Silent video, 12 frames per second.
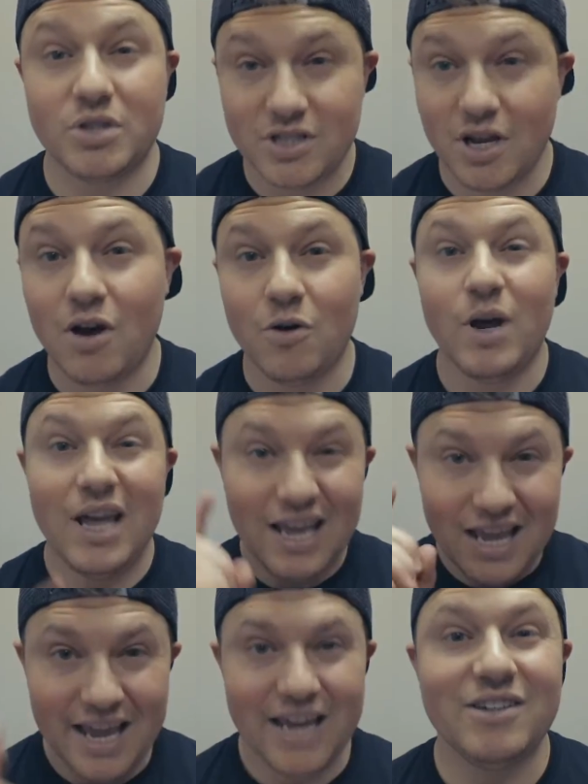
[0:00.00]
So
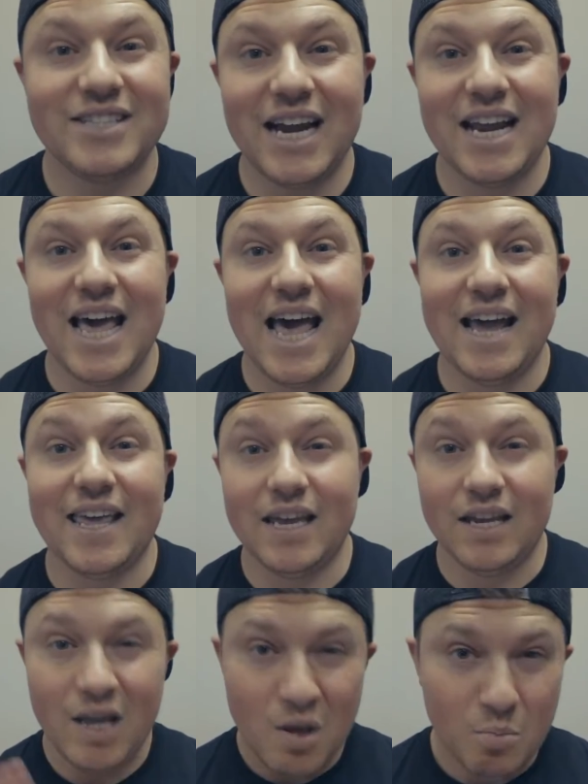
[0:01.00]
here's how to hack
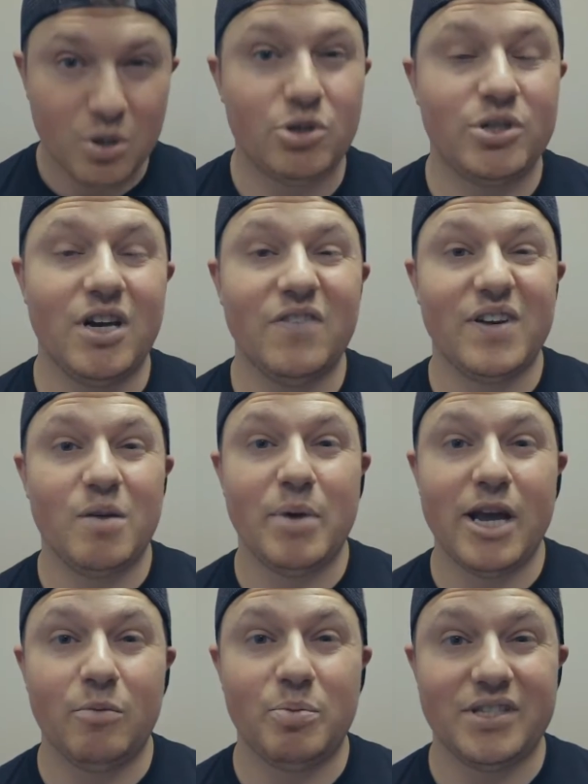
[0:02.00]
it, put yourself in a
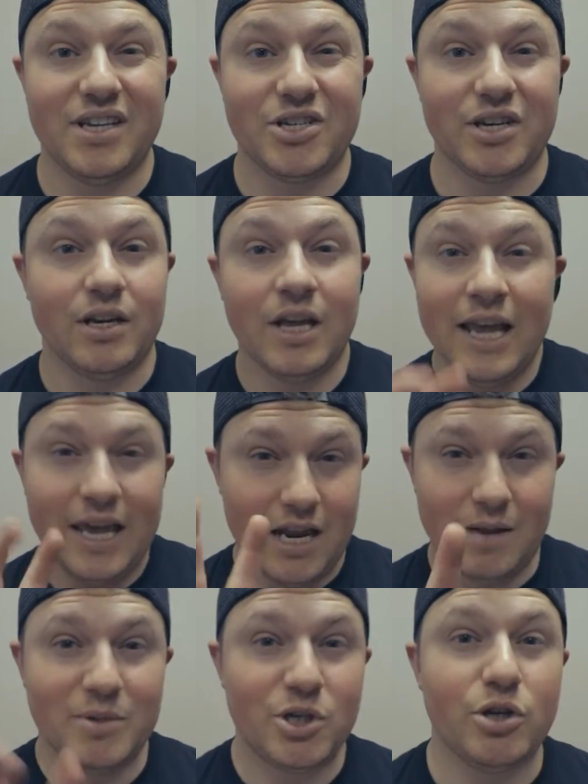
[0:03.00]
better position, and
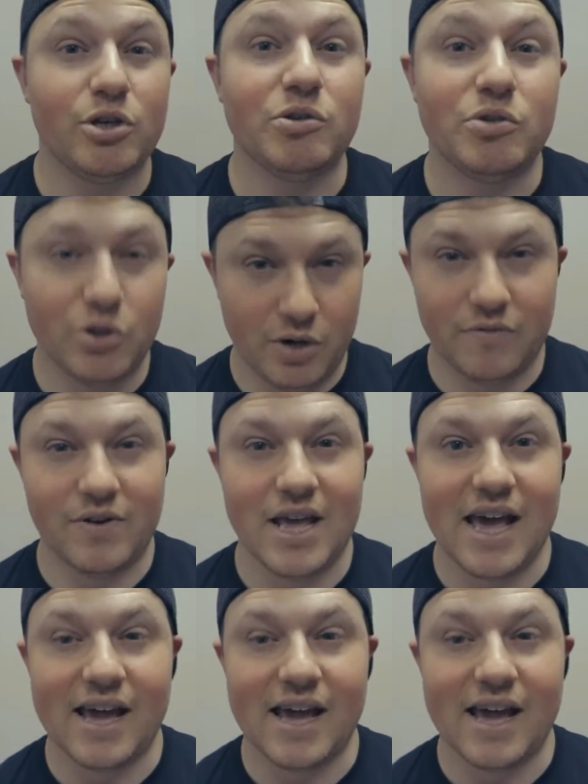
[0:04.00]
I'm going to show you two different